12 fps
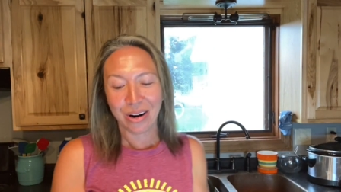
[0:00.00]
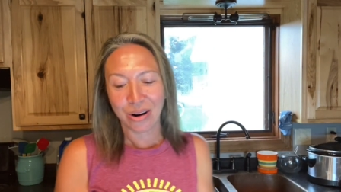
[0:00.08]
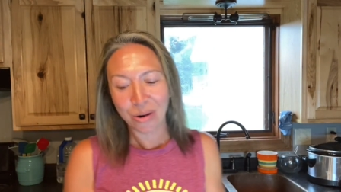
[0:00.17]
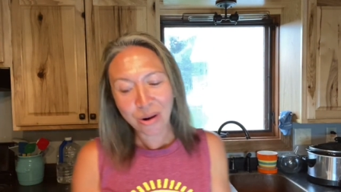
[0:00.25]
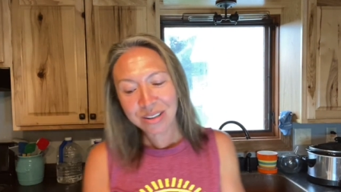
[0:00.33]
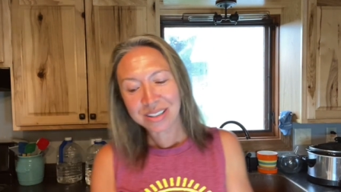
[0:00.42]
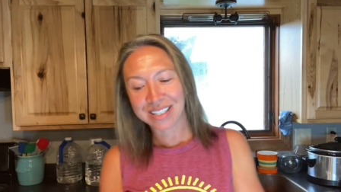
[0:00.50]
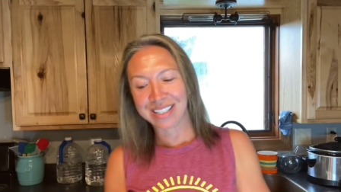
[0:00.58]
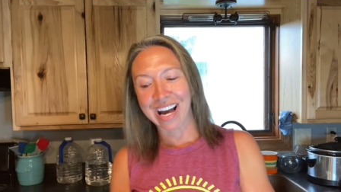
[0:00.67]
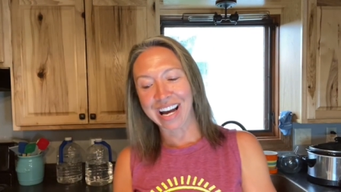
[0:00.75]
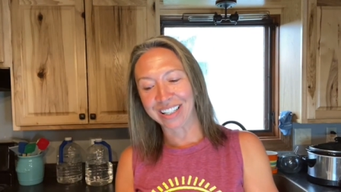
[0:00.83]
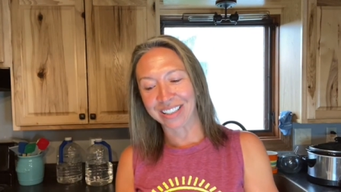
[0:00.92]

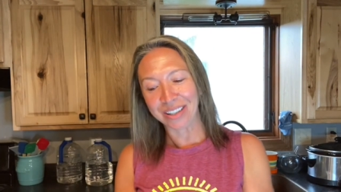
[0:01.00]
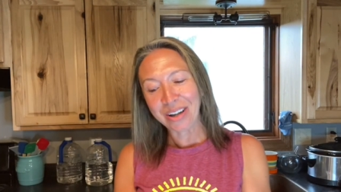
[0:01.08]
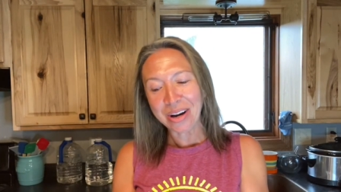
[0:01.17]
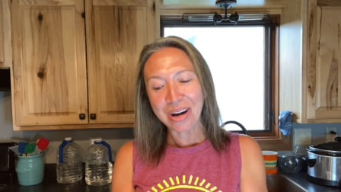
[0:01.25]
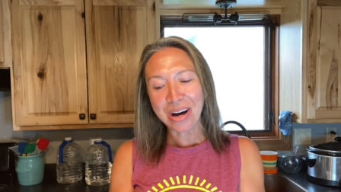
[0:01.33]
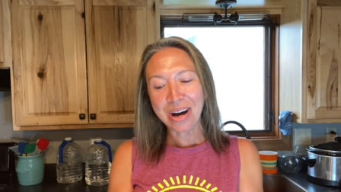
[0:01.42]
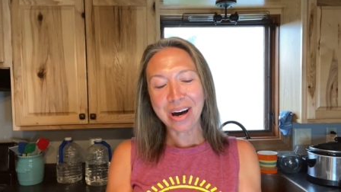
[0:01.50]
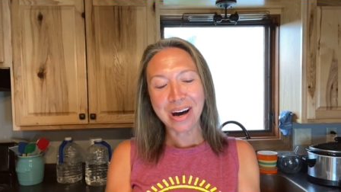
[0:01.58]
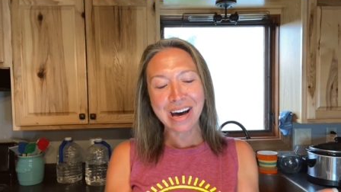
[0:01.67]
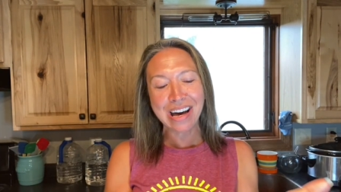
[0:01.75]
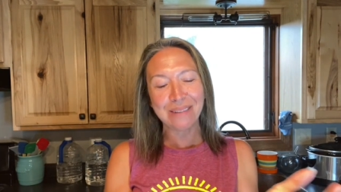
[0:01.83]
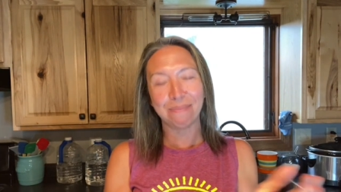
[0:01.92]
Hootsa,
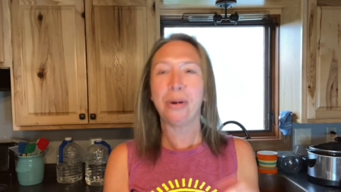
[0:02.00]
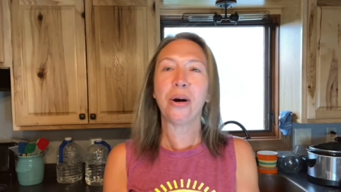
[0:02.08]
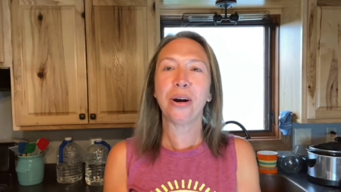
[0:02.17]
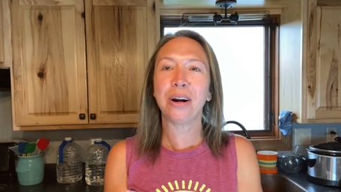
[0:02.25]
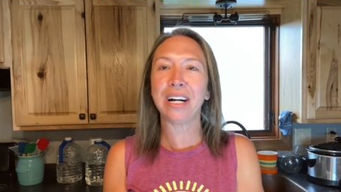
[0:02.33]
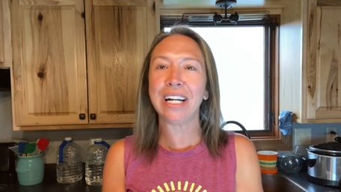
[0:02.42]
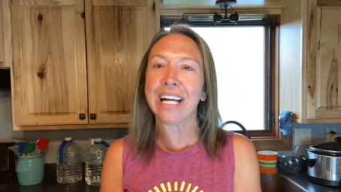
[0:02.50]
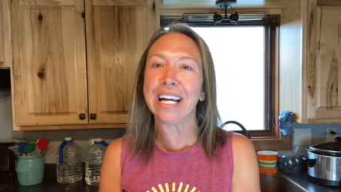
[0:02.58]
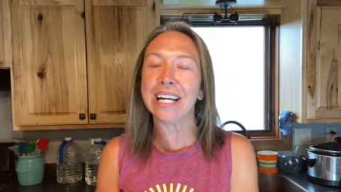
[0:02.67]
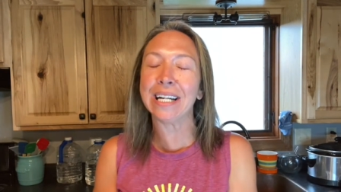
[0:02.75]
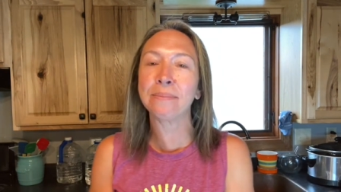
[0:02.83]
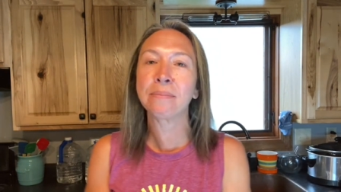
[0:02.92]
good
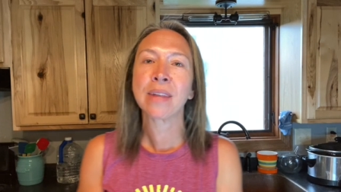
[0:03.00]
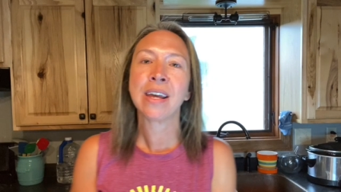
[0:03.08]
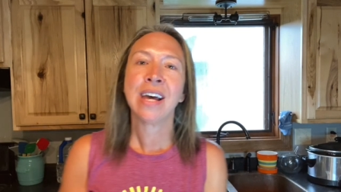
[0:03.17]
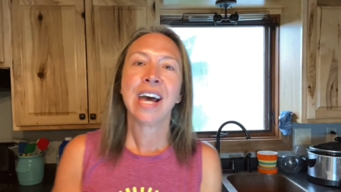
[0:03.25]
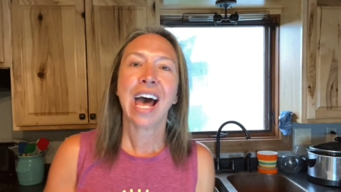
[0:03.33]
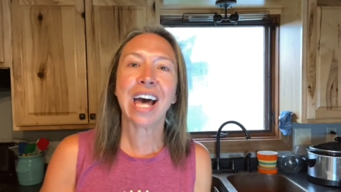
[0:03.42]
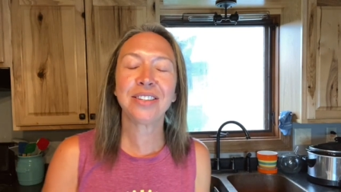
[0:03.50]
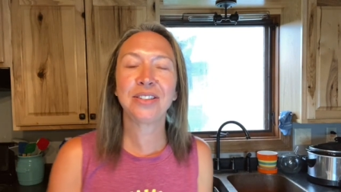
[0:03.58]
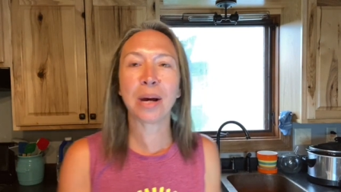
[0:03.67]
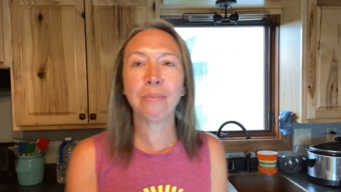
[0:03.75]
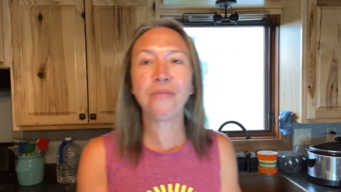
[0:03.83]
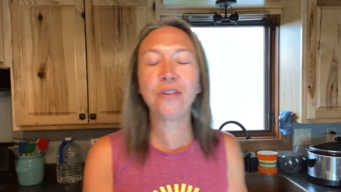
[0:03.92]
morning as
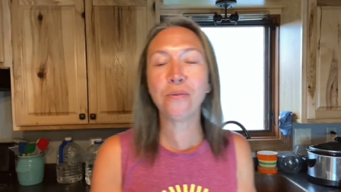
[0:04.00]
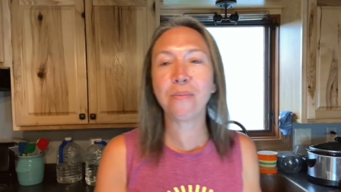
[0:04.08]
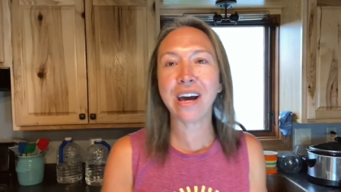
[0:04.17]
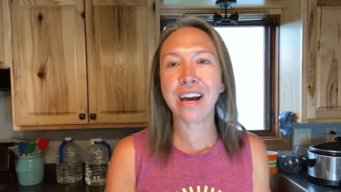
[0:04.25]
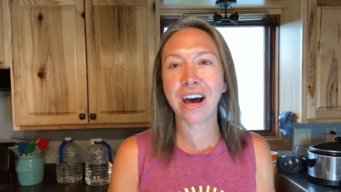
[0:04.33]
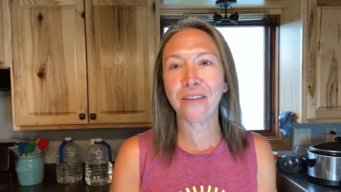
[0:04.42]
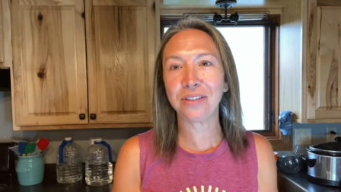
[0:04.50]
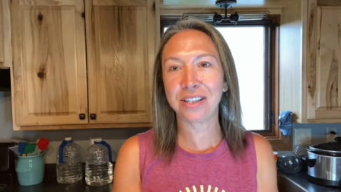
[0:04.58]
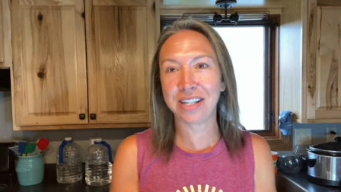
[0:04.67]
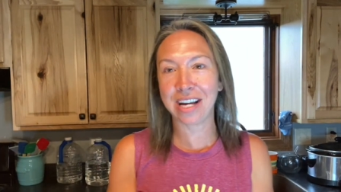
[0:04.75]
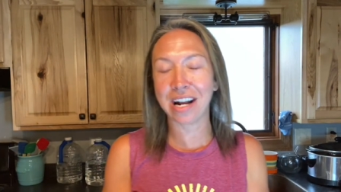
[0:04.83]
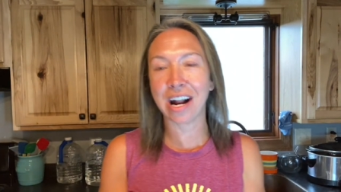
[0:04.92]
some of you may have
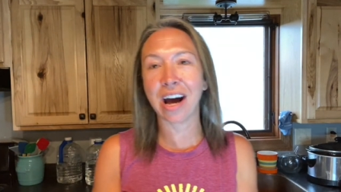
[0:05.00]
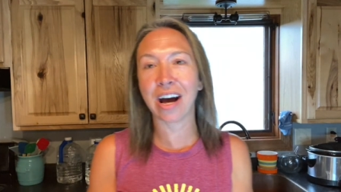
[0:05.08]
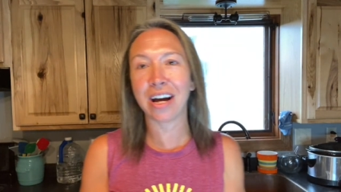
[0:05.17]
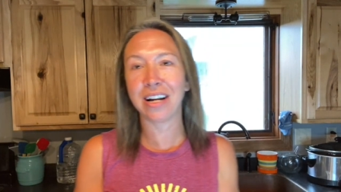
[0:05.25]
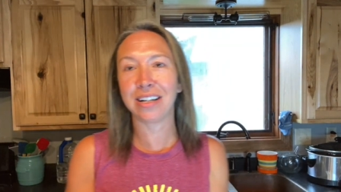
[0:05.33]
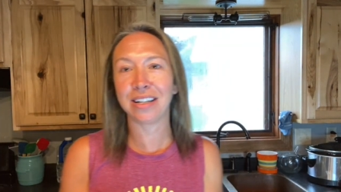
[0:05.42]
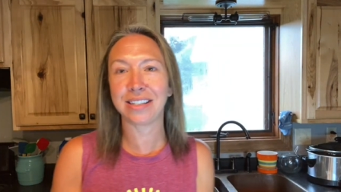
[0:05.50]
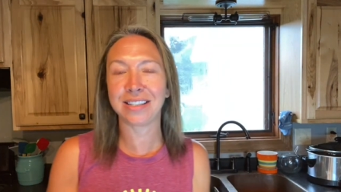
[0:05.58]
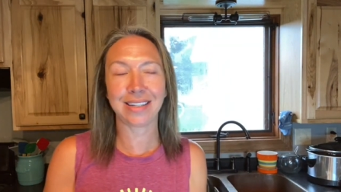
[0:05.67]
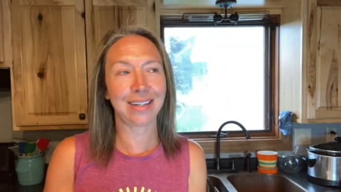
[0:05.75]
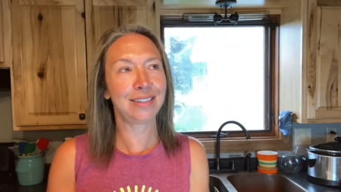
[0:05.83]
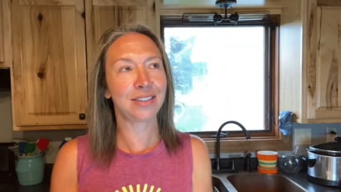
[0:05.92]
seen on
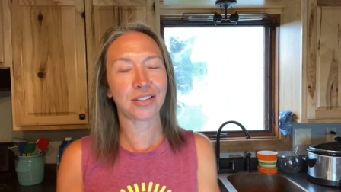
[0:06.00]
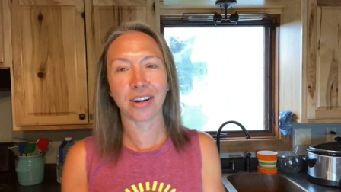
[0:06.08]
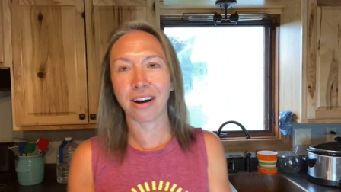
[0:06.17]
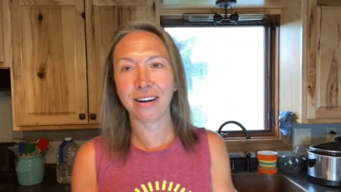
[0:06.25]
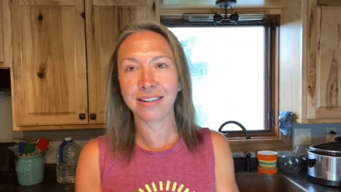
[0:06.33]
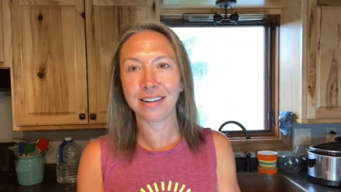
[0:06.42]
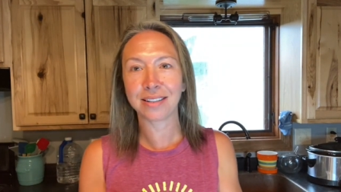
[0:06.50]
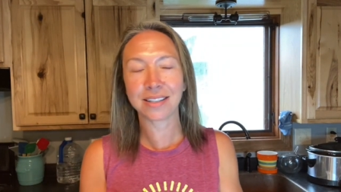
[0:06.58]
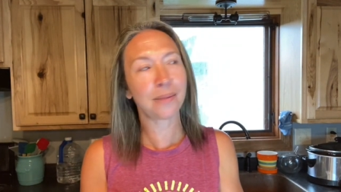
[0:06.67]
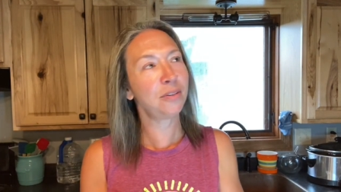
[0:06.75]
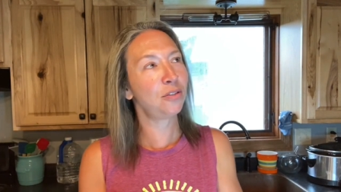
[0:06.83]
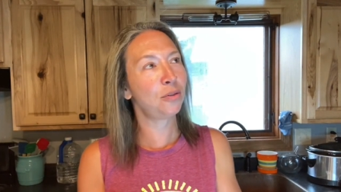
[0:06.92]
seen saw,
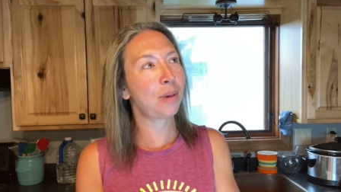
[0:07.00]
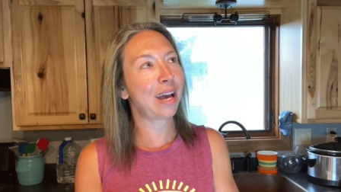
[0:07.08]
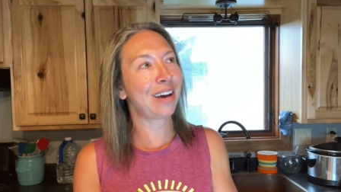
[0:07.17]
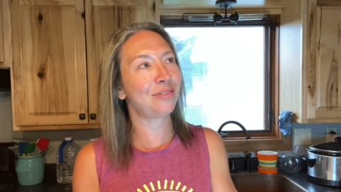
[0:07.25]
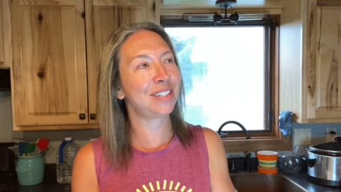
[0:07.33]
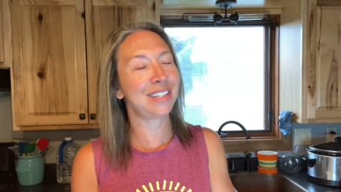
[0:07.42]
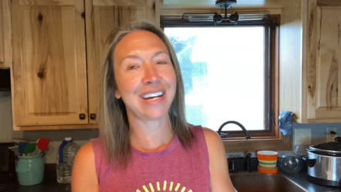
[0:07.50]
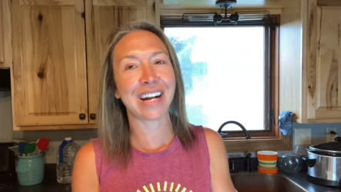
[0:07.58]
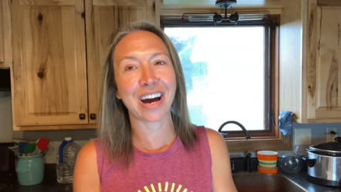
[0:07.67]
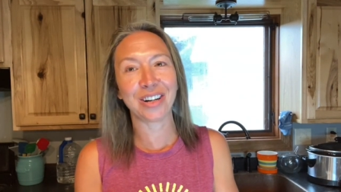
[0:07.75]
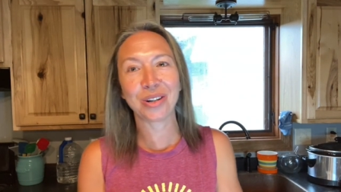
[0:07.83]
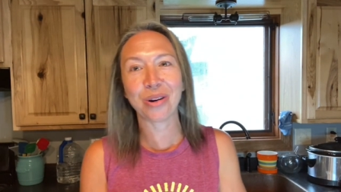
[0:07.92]
some of you may have seen
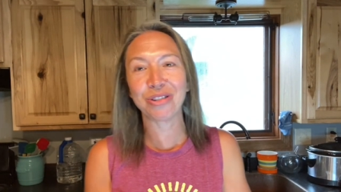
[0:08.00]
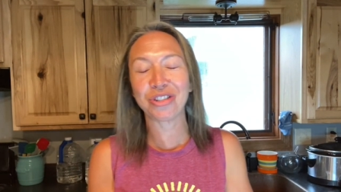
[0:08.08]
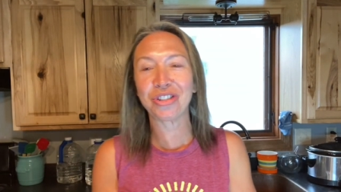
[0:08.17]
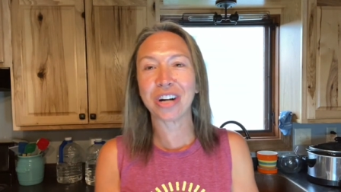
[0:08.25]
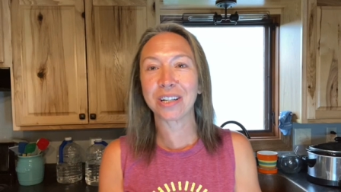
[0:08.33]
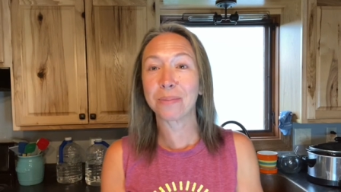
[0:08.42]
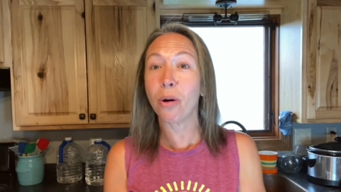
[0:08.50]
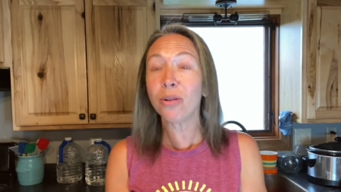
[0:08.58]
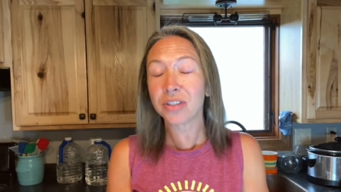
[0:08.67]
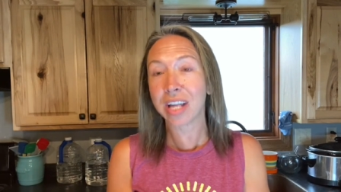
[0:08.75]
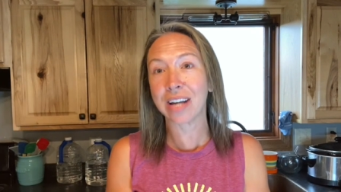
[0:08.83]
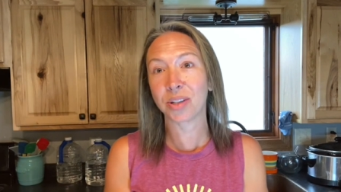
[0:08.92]
on Coach Chuck's
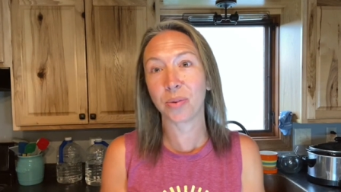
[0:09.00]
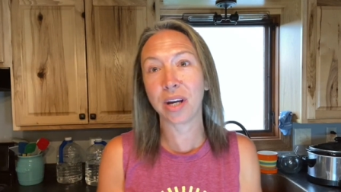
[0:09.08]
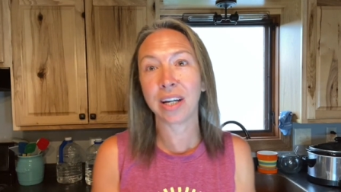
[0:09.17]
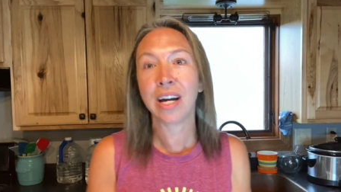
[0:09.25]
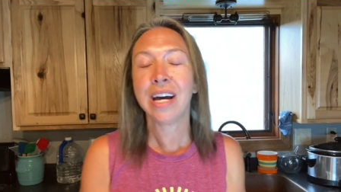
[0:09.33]
post last week,